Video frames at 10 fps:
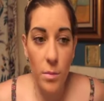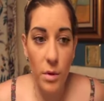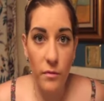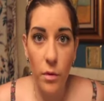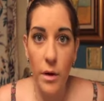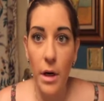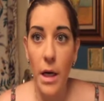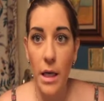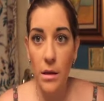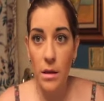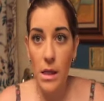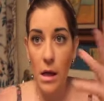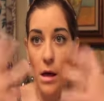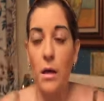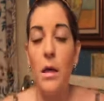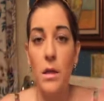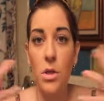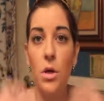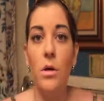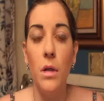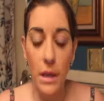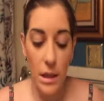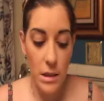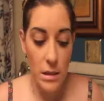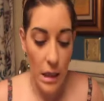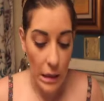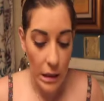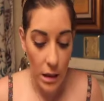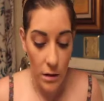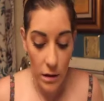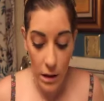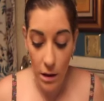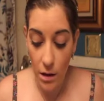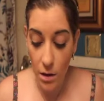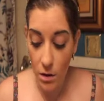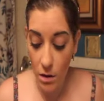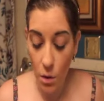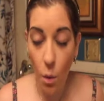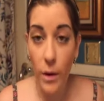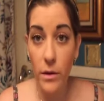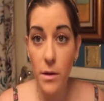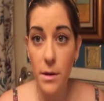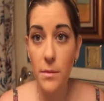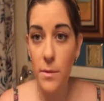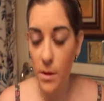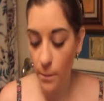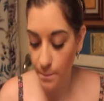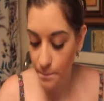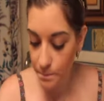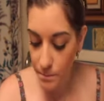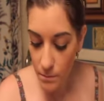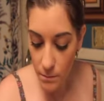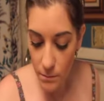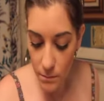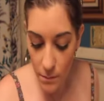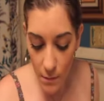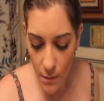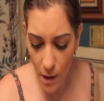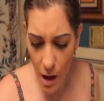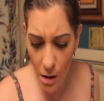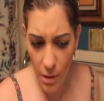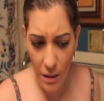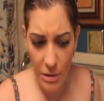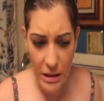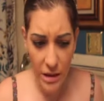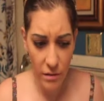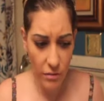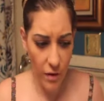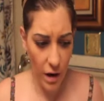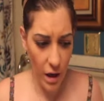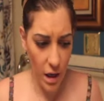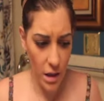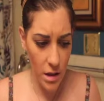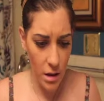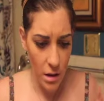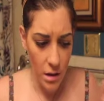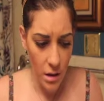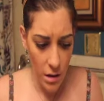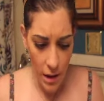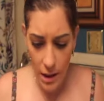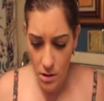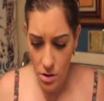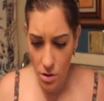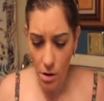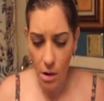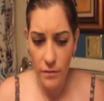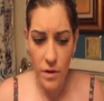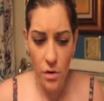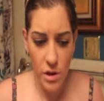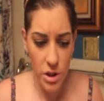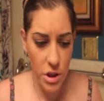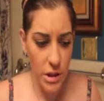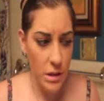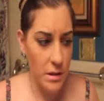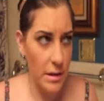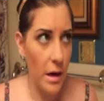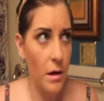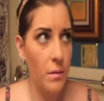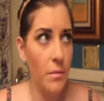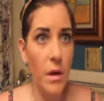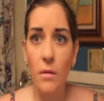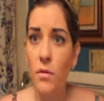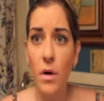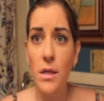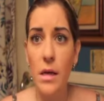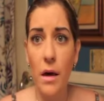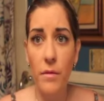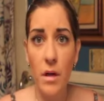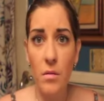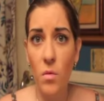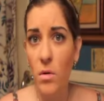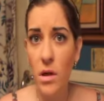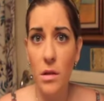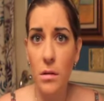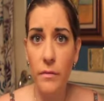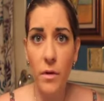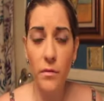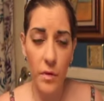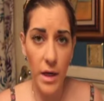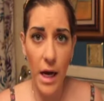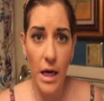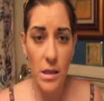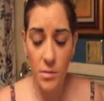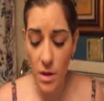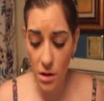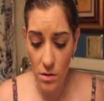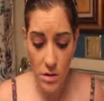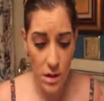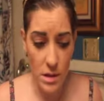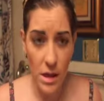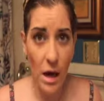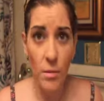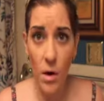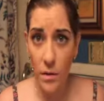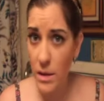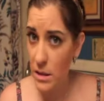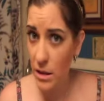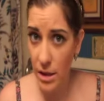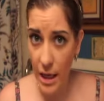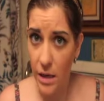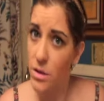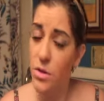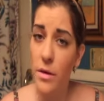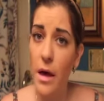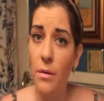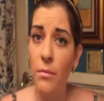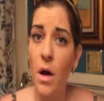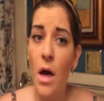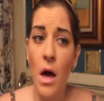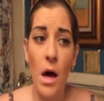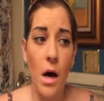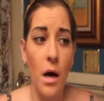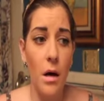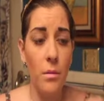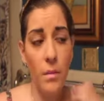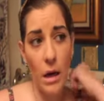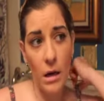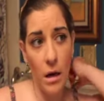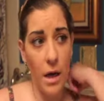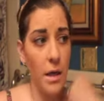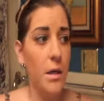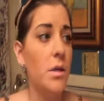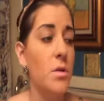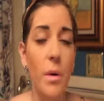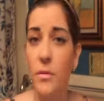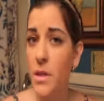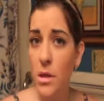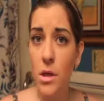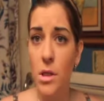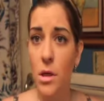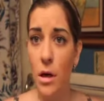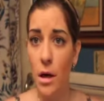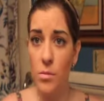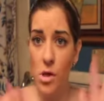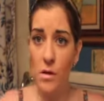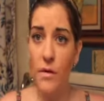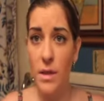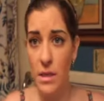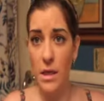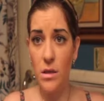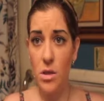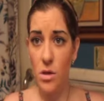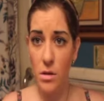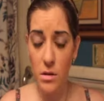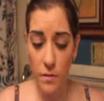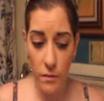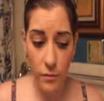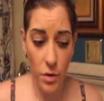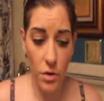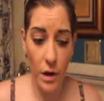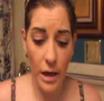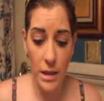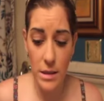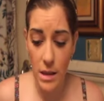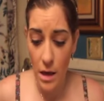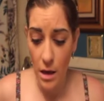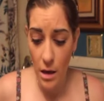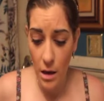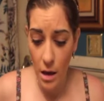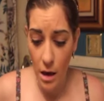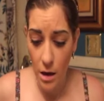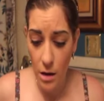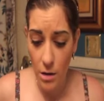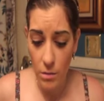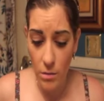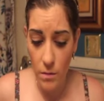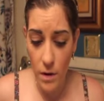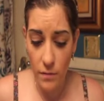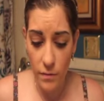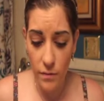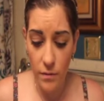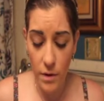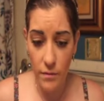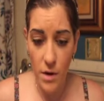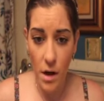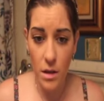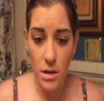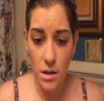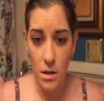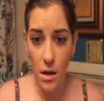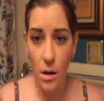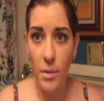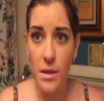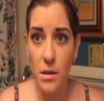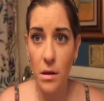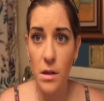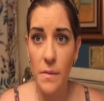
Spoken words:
before it internally taking in the oils. So I believe I answered all of the questions. If you guys have any more, feel free to ask me those, because I'm always here to answer them, and I do my research and I'm trying to find these answers for you guys, if not based on